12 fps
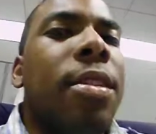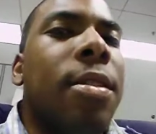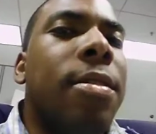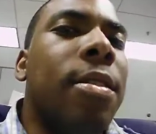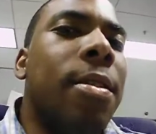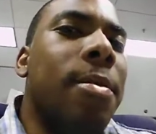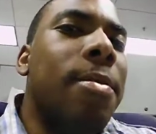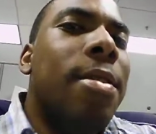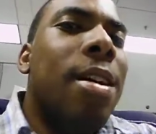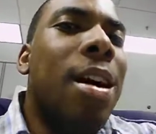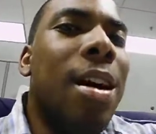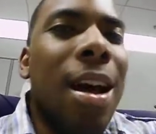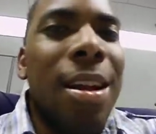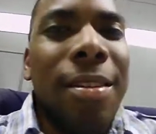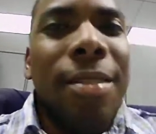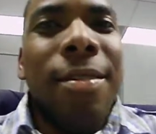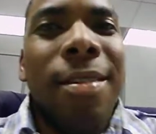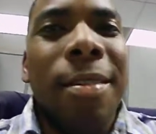So I know
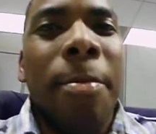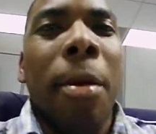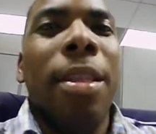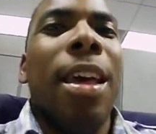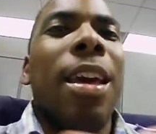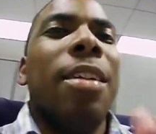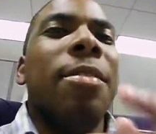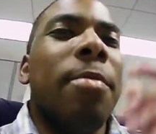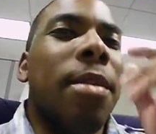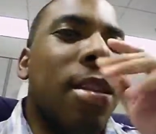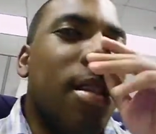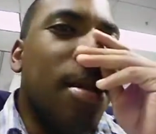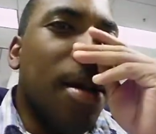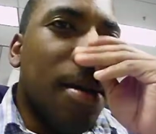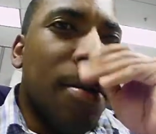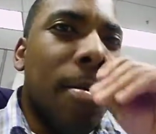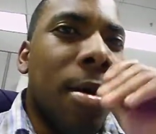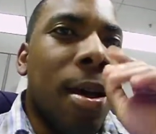this is supposed to be about the A's, but
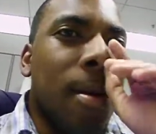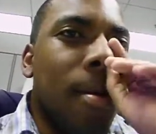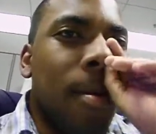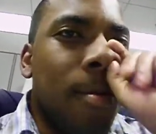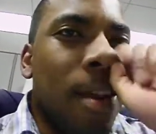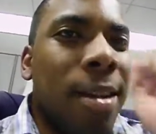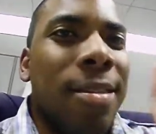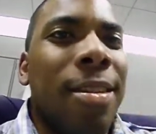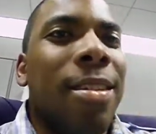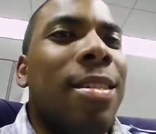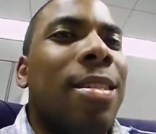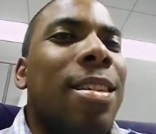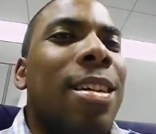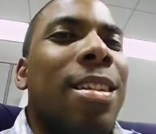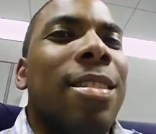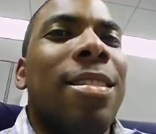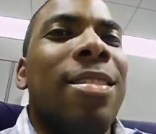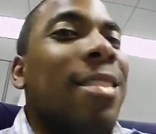yeah, now it's turning into the
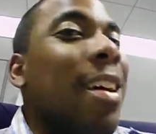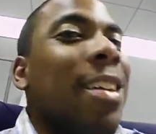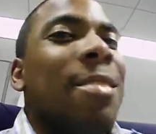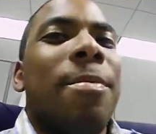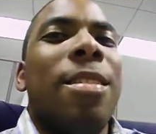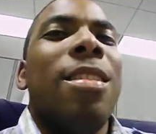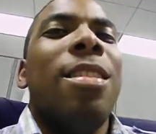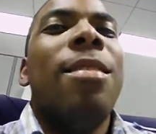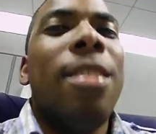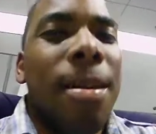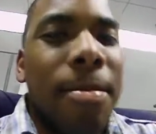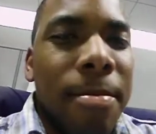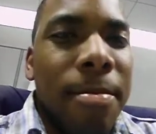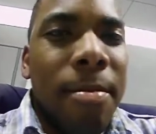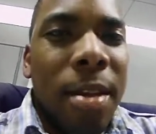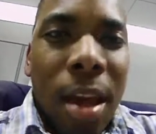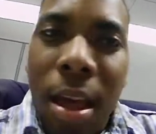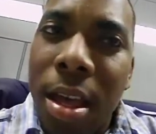Indians and the Giants. But
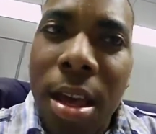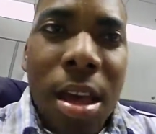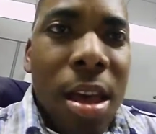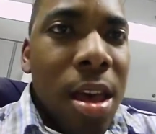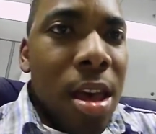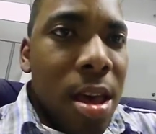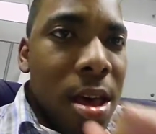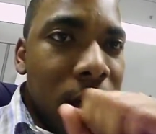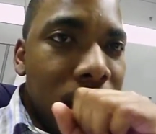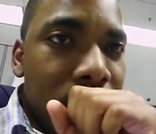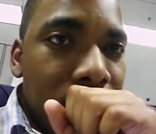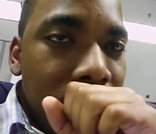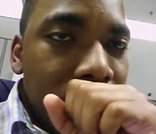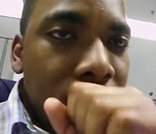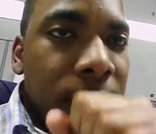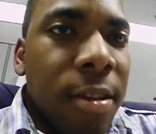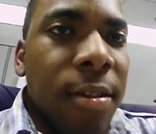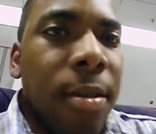yeah,
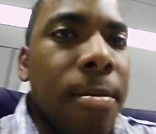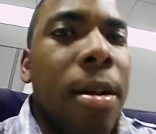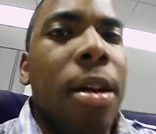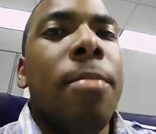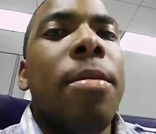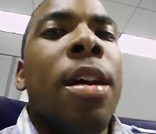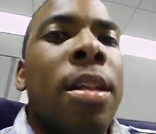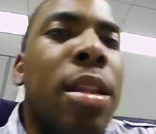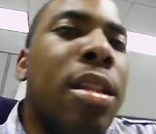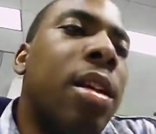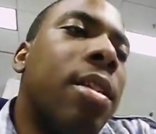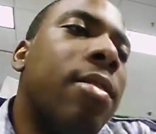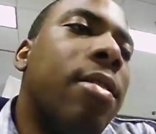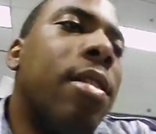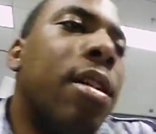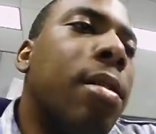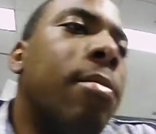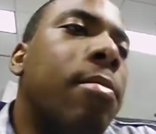excuse me. But yeah, the Indians.
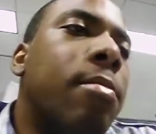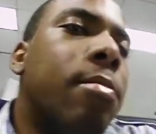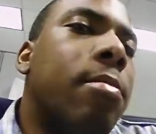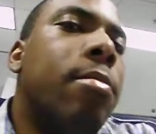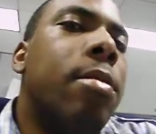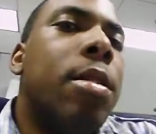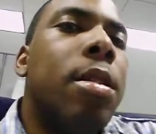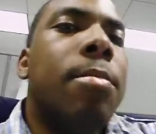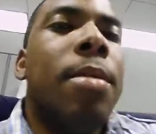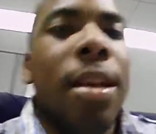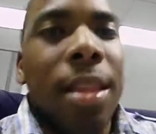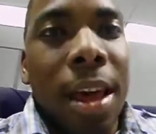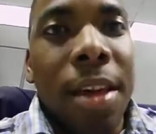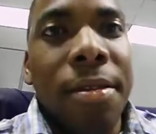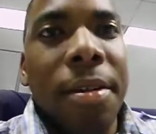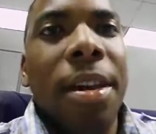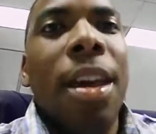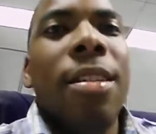But yeah, the A's
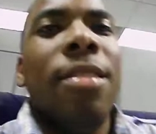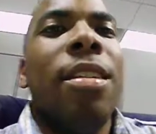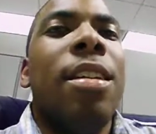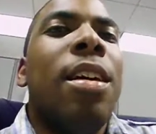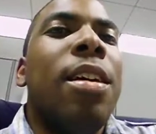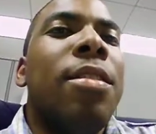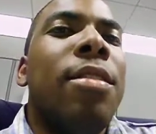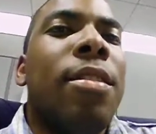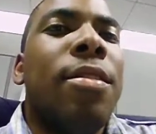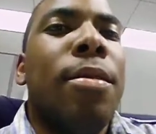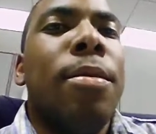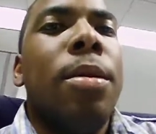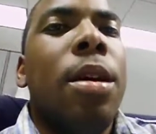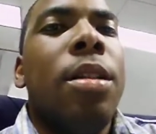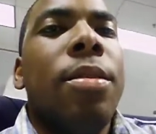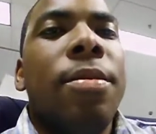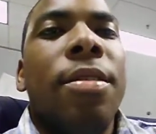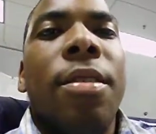are in Kansas City tonight. It's also
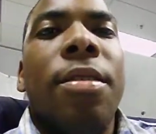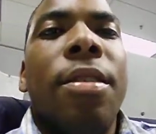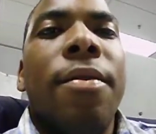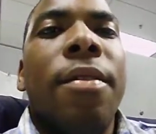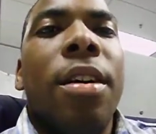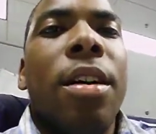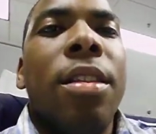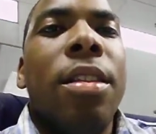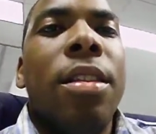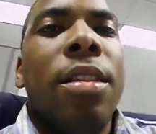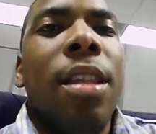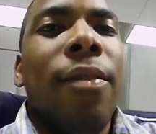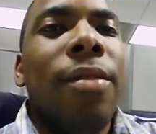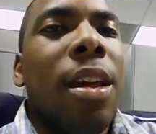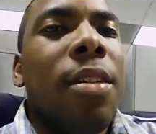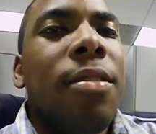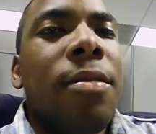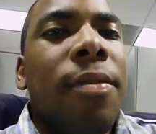the return of David
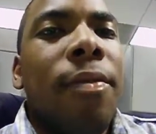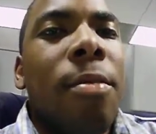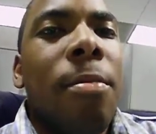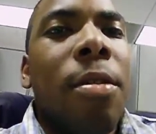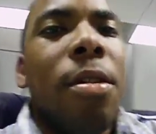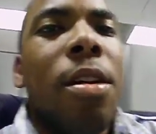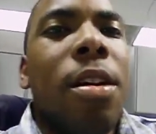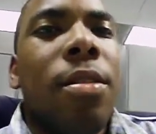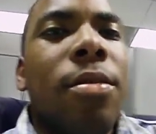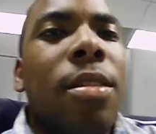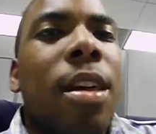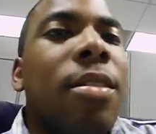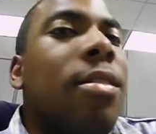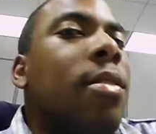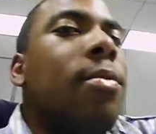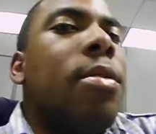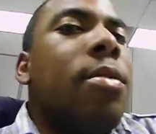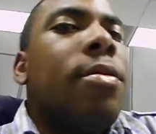DeJesus, former Kansas City
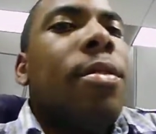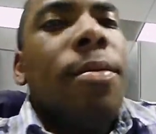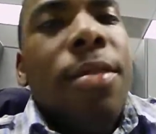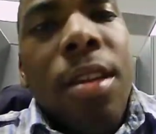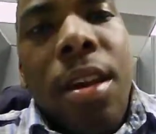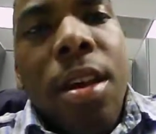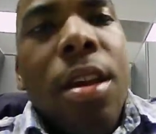Royal. So we'll see.